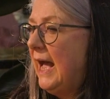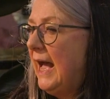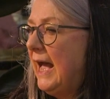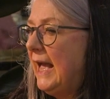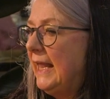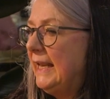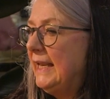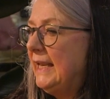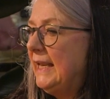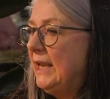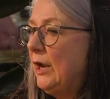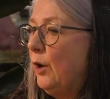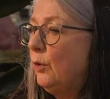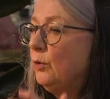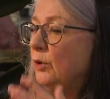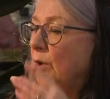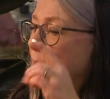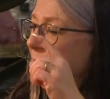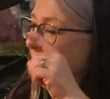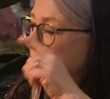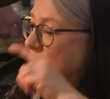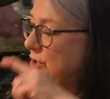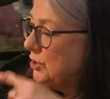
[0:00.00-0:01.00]
And
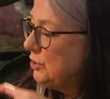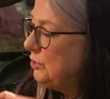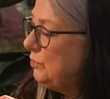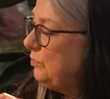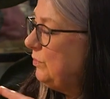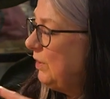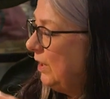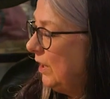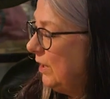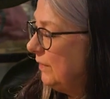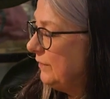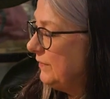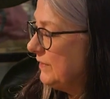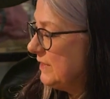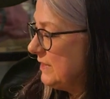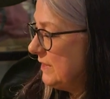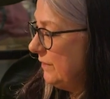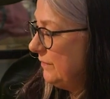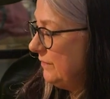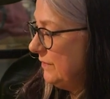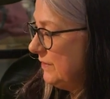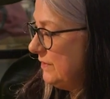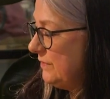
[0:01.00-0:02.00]
although we do laugh at
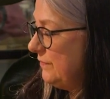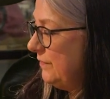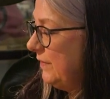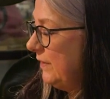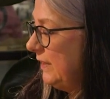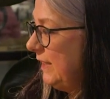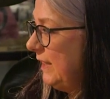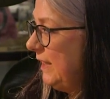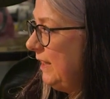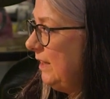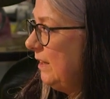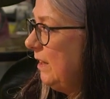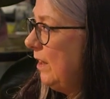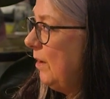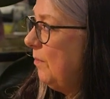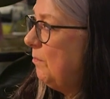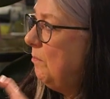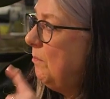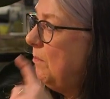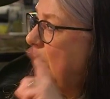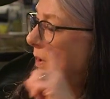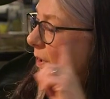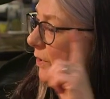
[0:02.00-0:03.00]
stuff that's funny,
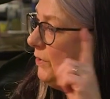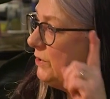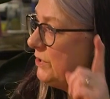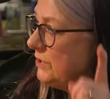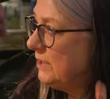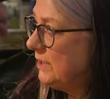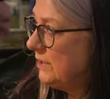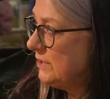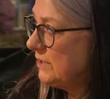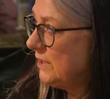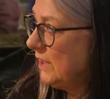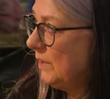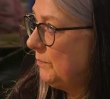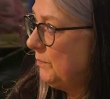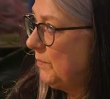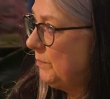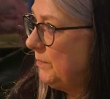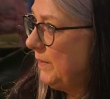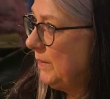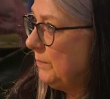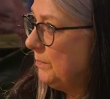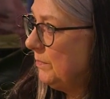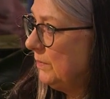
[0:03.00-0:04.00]
most of the time
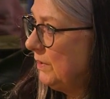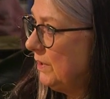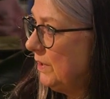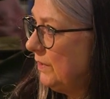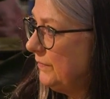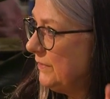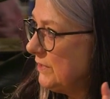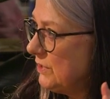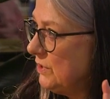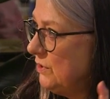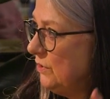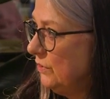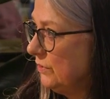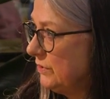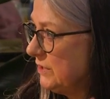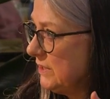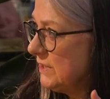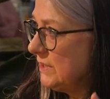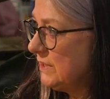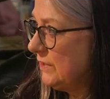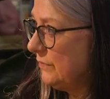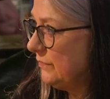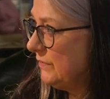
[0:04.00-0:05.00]
when people laugh, it's not
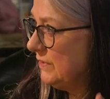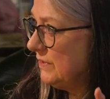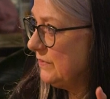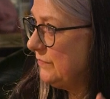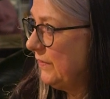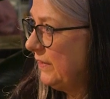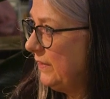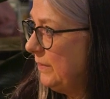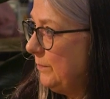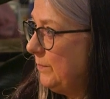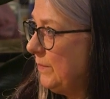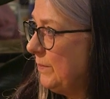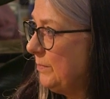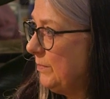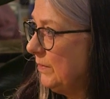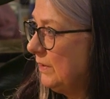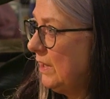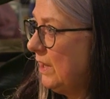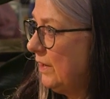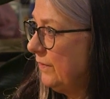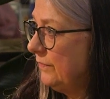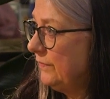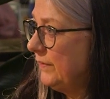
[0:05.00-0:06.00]
at stuff that's funny. People
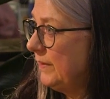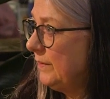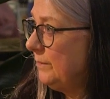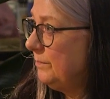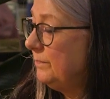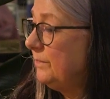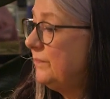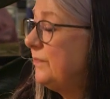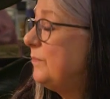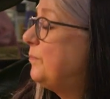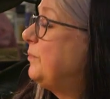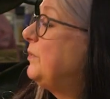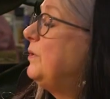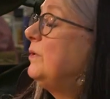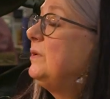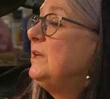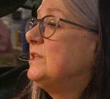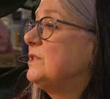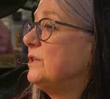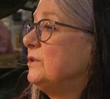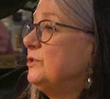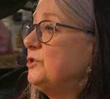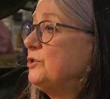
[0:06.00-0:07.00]
are laughing for purely
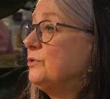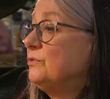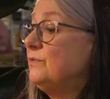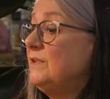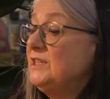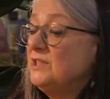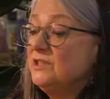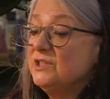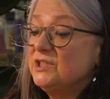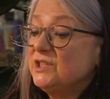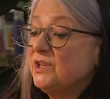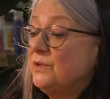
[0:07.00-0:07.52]
social reasons.